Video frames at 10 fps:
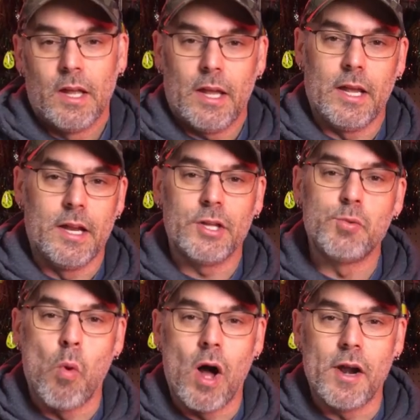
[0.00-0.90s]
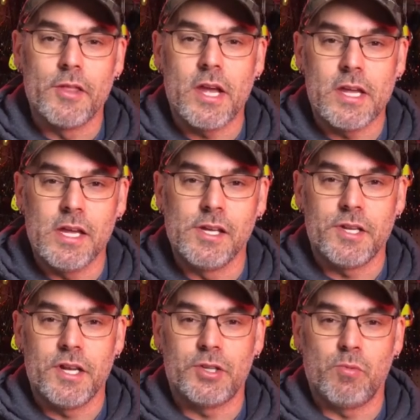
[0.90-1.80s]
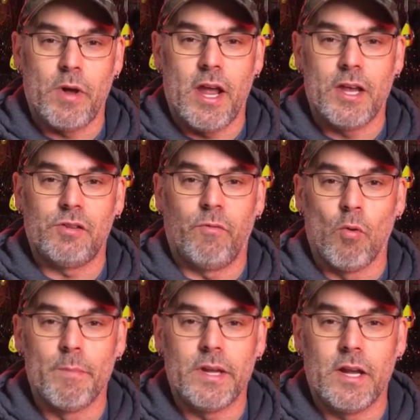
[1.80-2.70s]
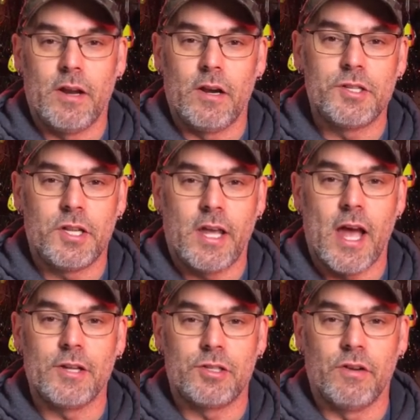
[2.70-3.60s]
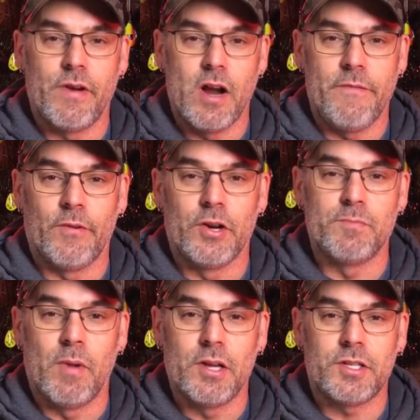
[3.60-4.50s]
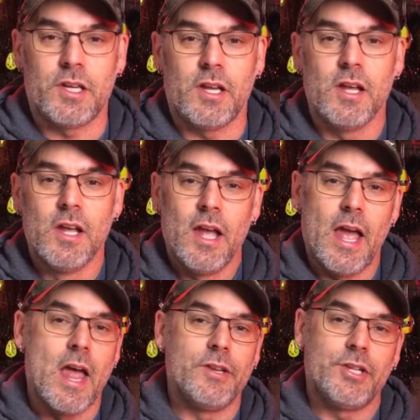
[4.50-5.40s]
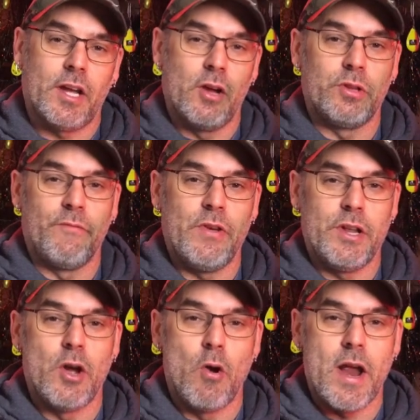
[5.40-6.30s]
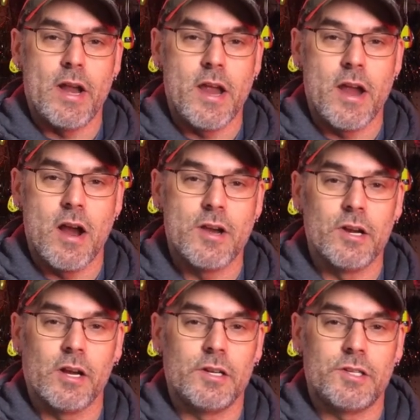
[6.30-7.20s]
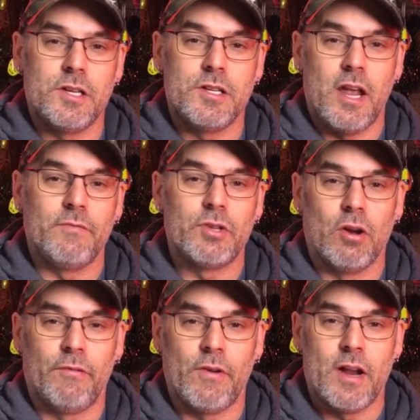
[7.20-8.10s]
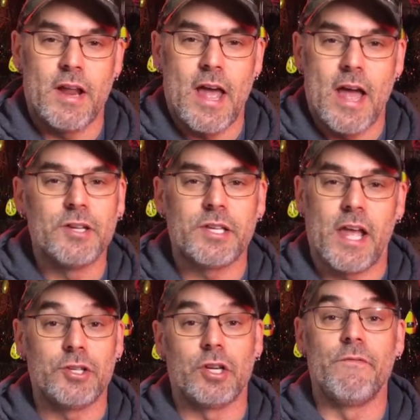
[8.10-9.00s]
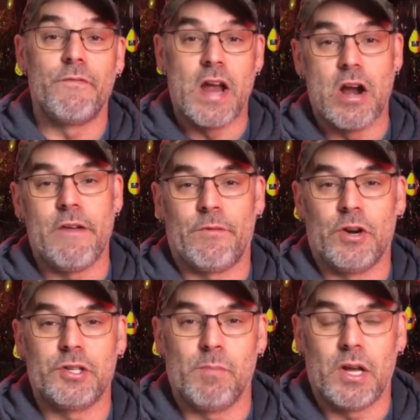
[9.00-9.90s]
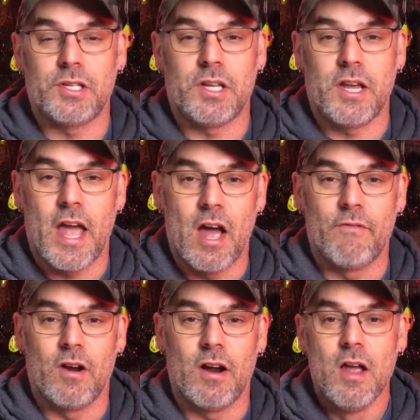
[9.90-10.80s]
It is one of the easiest ways for beginners to catch their very first muskie. And check out the video right here and you're going to see Dave's girlfriend, Ange, catch her very first muskie ever